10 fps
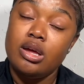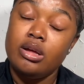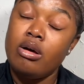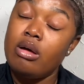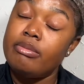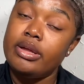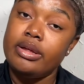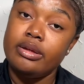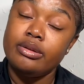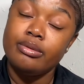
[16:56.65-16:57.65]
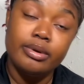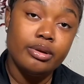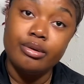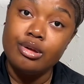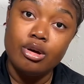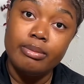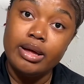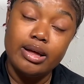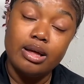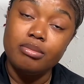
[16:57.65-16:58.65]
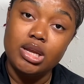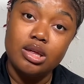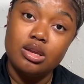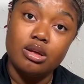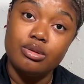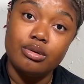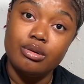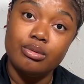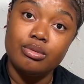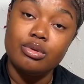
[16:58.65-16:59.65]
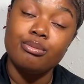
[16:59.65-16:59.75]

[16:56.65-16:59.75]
go and be doing onyoma and be dashing out your clothes.